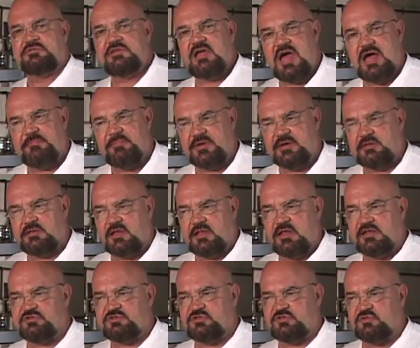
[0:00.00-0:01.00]
topic that
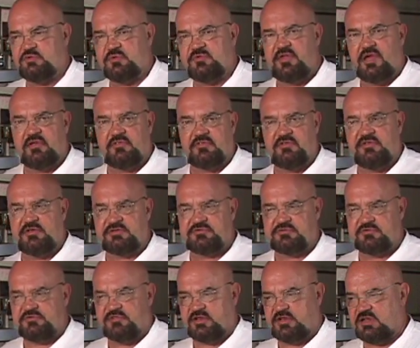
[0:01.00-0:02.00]
has to do with how the things
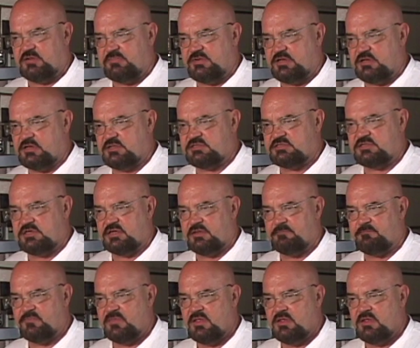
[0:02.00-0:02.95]
are thickened, because I